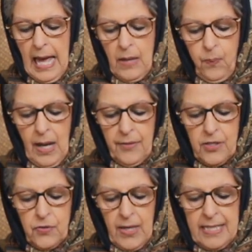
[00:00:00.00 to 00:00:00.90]
and while
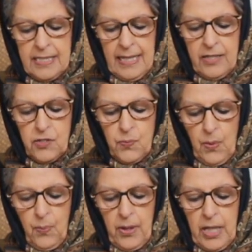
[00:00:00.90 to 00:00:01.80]
the translators
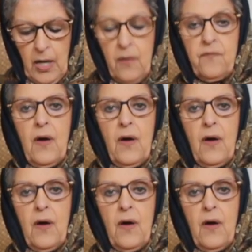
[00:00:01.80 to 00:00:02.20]
were working on